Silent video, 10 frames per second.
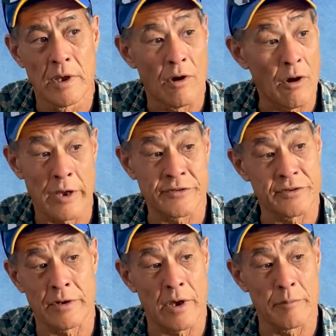Oh, I
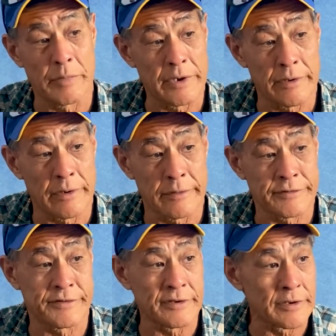said, I'd be
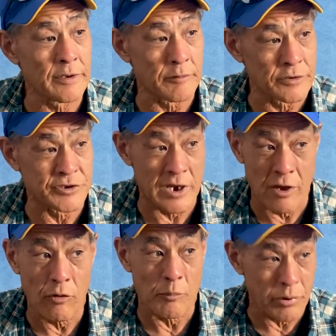sitting in
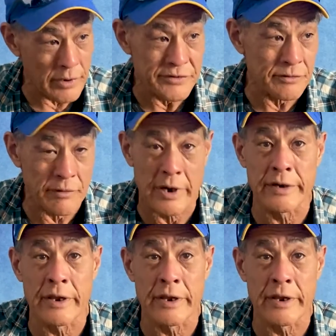jail or prison right